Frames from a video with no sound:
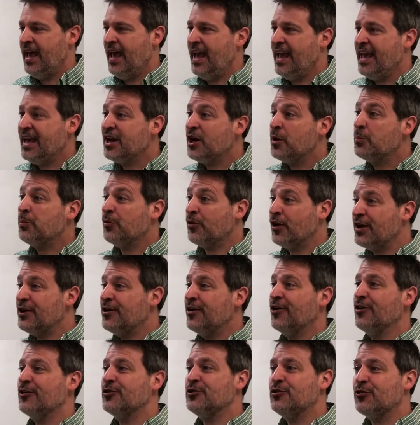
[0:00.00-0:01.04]
Hannah prayed
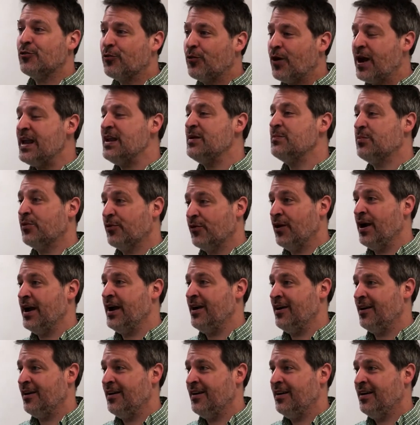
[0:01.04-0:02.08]
her great
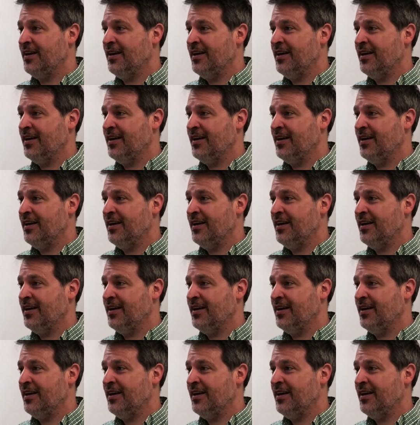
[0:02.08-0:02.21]
prayer.